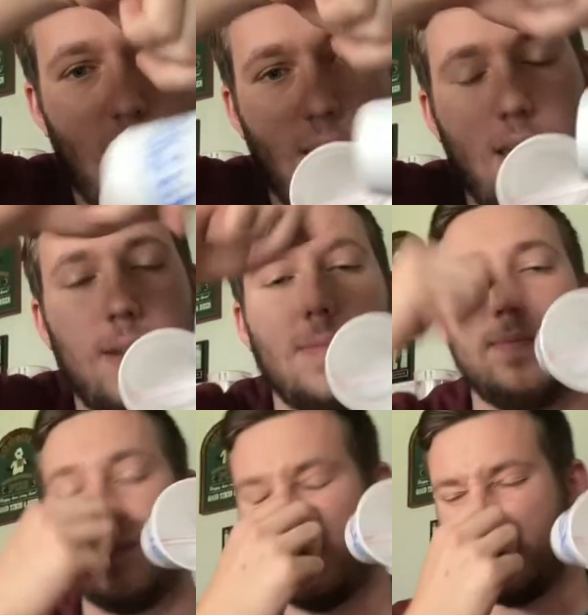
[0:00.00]
that.
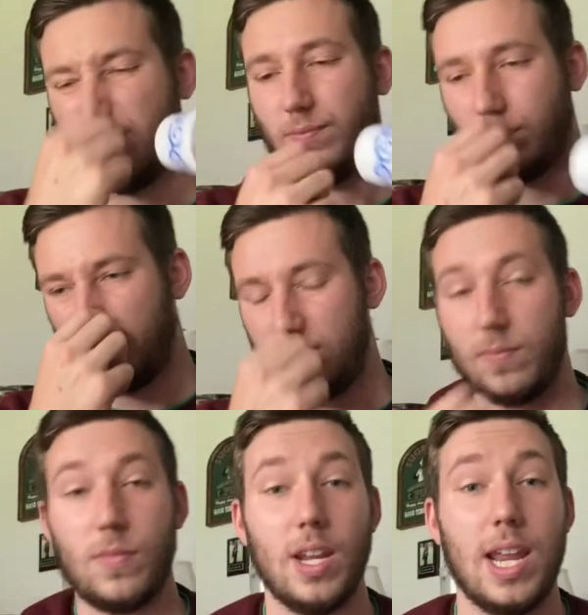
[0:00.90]

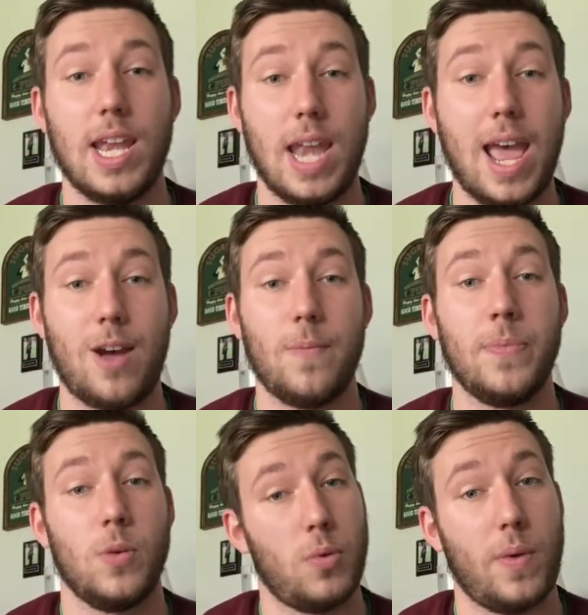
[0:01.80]
And now
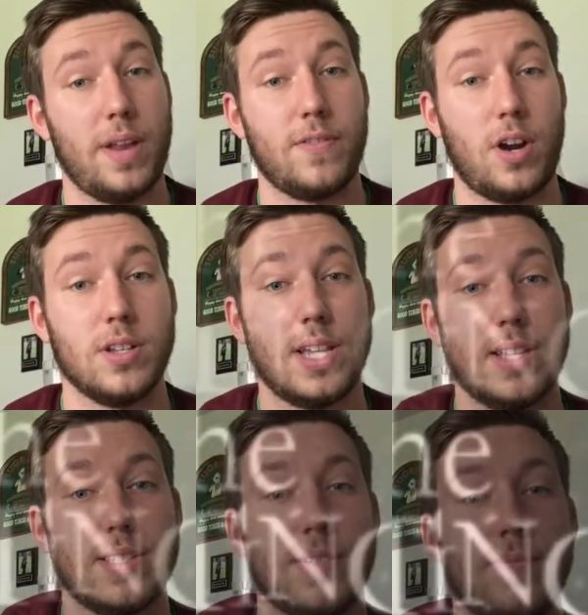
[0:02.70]
we're ready for our test.